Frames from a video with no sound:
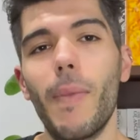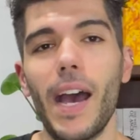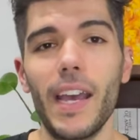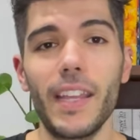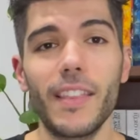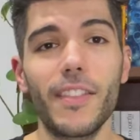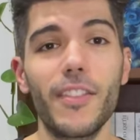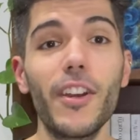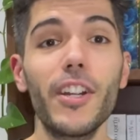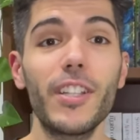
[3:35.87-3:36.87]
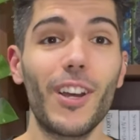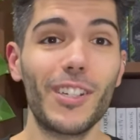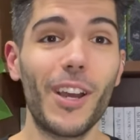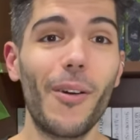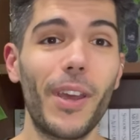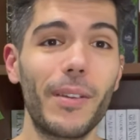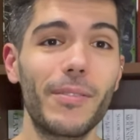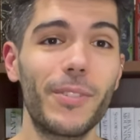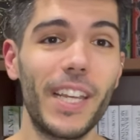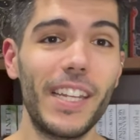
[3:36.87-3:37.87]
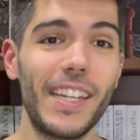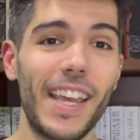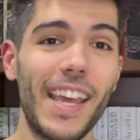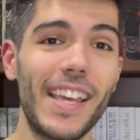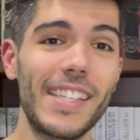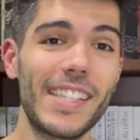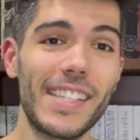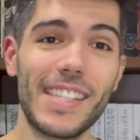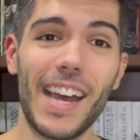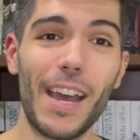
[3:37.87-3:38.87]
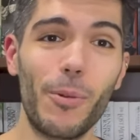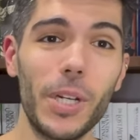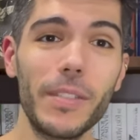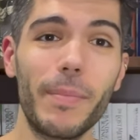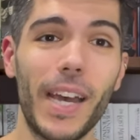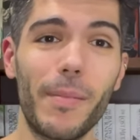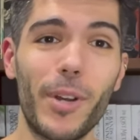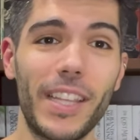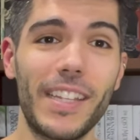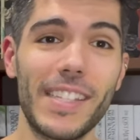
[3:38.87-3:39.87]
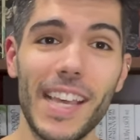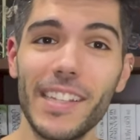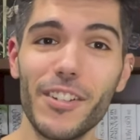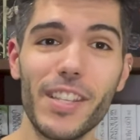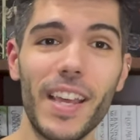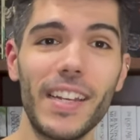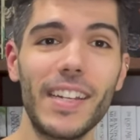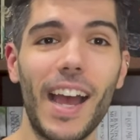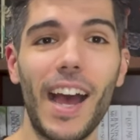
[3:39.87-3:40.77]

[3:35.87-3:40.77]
My third ongoing read is Skyward by Brandon Sanderson.